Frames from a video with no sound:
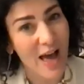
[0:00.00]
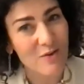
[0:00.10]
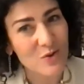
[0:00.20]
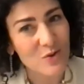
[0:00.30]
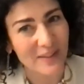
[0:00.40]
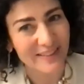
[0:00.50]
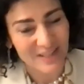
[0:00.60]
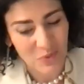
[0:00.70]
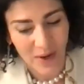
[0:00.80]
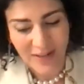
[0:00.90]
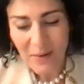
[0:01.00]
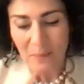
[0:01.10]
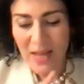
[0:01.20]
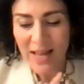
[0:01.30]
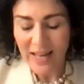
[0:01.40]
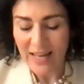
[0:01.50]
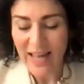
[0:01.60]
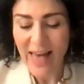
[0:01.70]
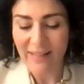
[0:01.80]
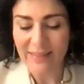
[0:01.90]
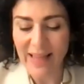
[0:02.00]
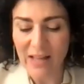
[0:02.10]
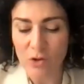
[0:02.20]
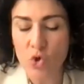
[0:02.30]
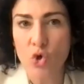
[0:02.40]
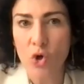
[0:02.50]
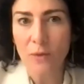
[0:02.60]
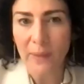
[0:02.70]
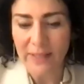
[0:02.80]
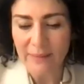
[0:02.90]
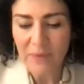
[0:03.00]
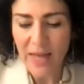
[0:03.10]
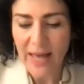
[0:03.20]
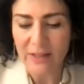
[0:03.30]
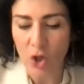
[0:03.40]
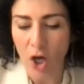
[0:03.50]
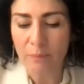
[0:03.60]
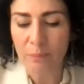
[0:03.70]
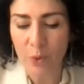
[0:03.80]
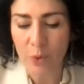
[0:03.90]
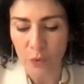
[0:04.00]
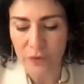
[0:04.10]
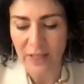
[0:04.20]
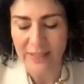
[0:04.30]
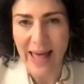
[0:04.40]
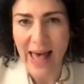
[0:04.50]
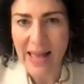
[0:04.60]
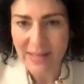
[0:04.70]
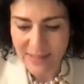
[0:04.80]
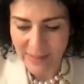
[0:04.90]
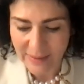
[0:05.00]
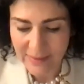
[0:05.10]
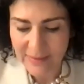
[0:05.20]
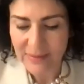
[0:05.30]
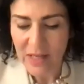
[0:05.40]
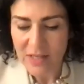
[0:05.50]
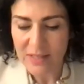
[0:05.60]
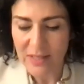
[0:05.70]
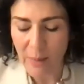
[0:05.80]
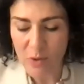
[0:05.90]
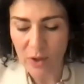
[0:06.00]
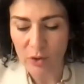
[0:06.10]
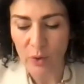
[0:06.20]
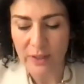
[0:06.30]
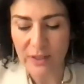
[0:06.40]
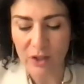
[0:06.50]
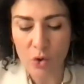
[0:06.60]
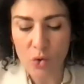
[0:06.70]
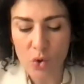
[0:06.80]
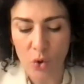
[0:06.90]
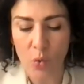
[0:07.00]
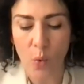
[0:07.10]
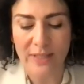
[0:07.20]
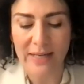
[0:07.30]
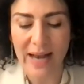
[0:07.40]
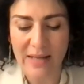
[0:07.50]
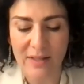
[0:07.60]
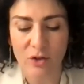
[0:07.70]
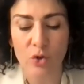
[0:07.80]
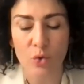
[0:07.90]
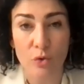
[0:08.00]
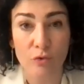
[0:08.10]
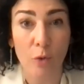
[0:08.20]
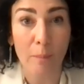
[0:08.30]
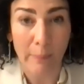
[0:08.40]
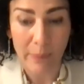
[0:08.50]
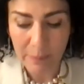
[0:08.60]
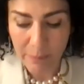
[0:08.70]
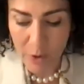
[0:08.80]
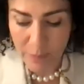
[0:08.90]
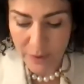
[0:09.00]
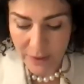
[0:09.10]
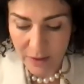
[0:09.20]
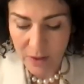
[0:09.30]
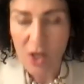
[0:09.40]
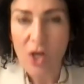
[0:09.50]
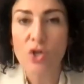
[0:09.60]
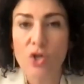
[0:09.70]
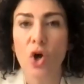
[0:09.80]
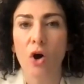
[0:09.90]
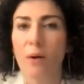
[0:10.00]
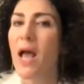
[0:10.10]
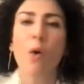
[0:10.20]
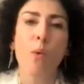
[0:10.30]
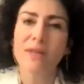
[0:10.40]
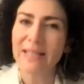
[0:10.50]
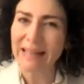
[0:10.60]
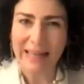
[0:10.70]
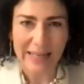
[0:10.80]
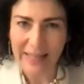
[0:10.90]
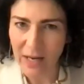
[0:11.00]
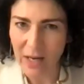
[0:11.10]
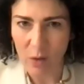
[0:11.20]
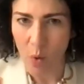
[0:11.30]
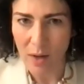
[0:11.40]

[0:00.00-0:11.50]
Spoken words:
pronouncement, this one, it held that Germany had not proved that the asset subject to execution was an asset used for public purposes. So it wasn't clear